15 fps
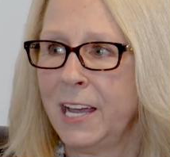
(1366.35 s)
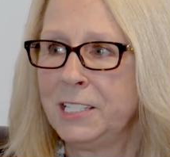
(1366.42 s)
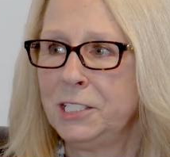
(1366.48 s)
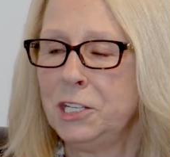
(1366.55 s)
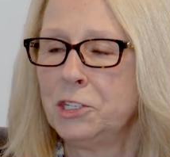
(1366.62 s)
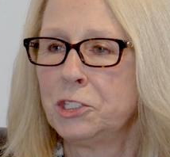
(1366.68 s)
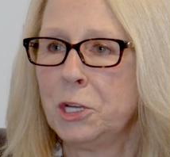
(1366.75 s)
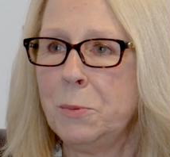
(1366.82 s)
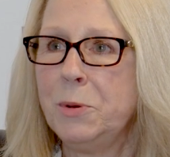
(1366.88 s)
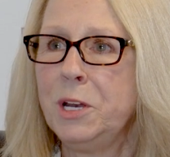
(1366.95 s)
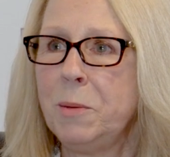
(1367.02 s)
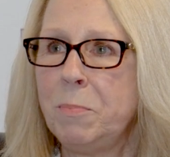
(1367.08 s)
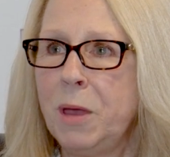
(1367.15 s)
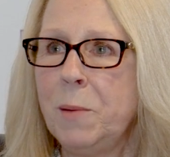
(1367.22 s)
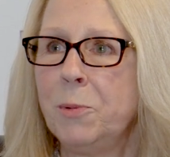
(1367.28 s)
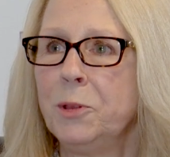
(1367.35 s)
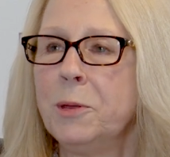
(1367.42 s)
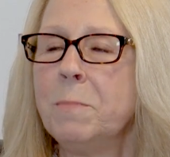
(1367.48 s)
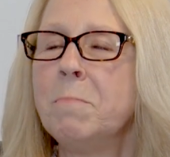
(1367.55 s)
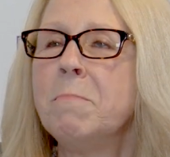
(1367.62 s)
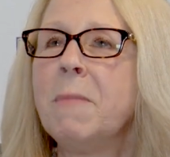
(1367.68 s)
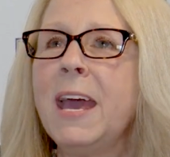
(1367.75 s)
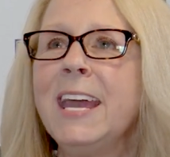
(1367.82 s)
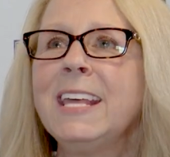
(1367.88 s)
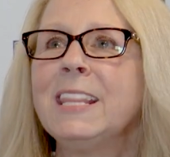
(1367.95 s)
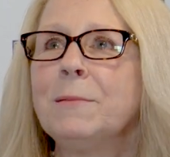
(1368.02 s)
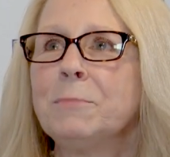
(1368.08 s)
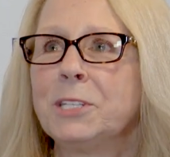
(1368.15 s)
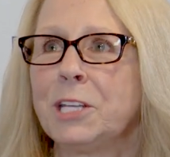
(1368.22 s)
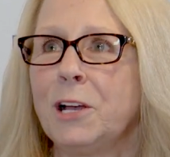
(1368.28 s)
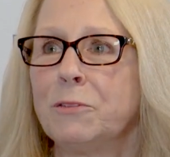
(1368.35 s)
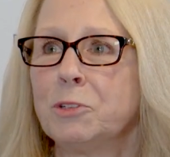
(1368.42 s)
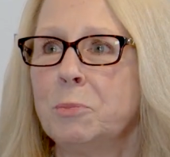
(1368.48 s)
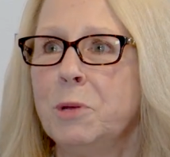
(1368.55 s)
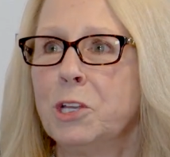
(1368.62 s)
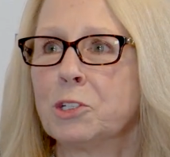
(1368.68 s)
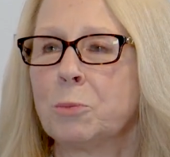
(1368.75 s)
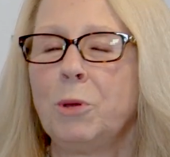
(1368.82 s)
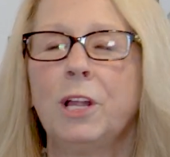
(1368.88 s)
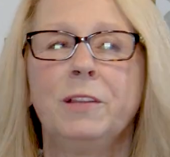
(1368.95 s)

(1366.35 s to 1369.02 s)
I see so many people that make themselves miserable,